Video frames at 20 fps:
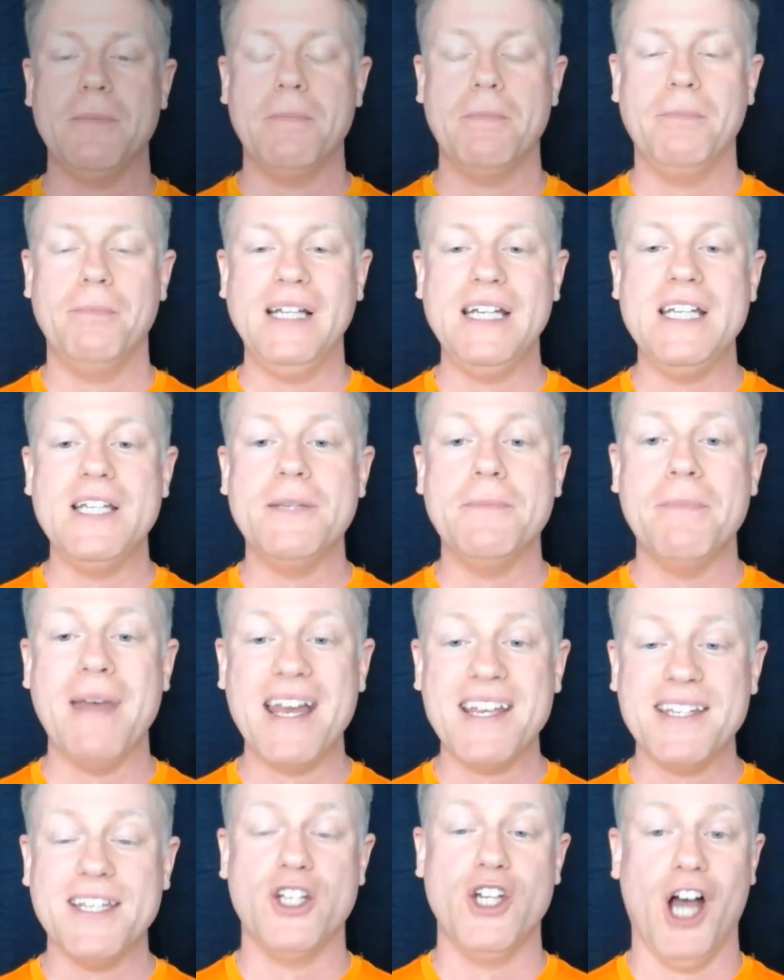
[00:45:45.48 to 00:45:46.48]
please
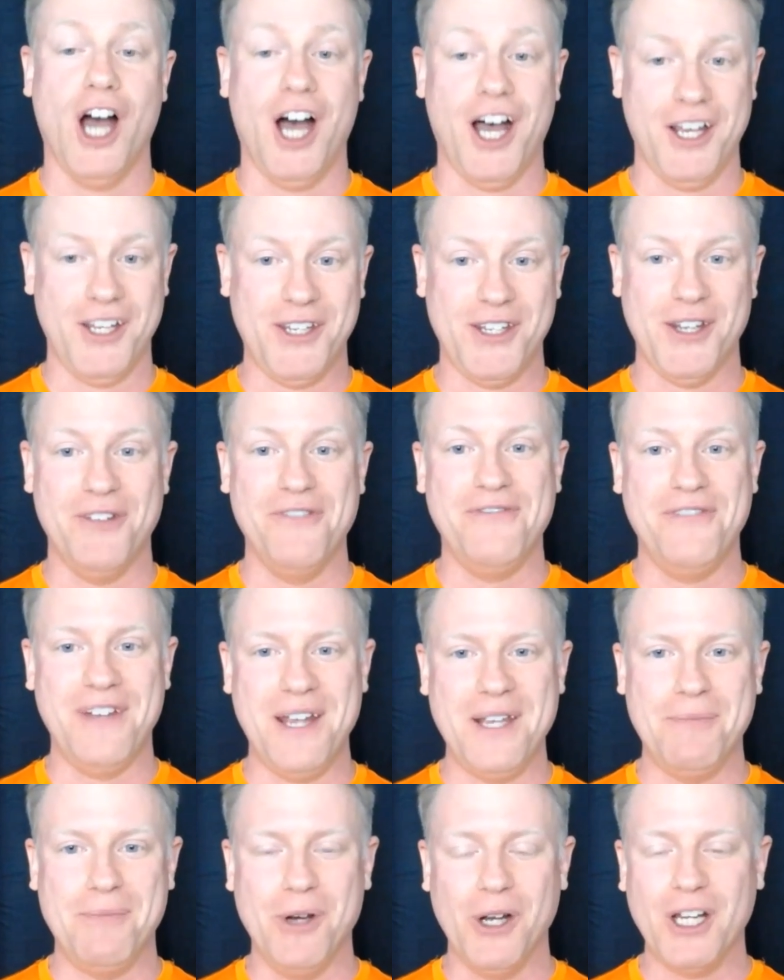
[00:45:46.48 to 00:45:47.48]
message us on
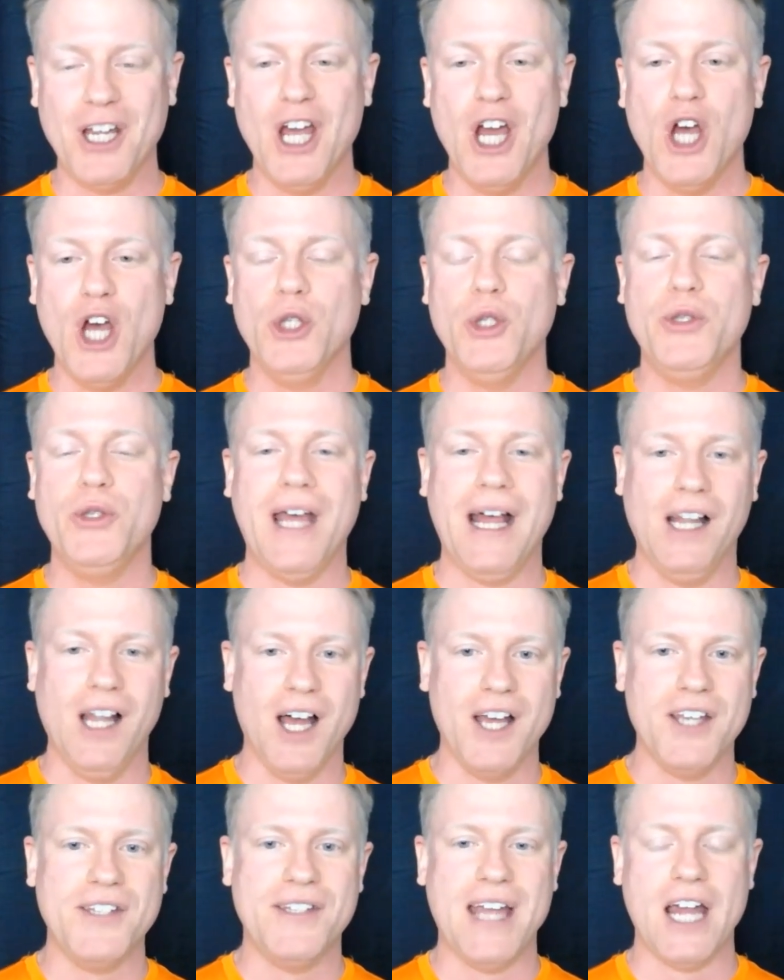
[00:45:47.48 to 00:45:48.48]
Facebook to tell
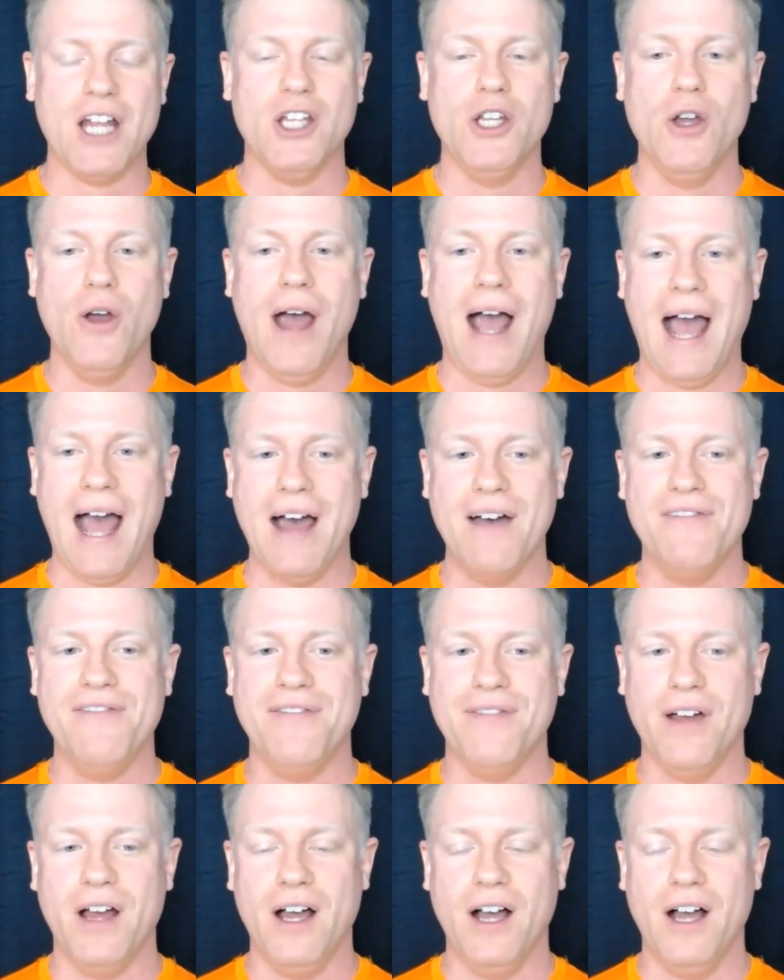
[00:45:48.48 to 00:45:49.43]
us that you have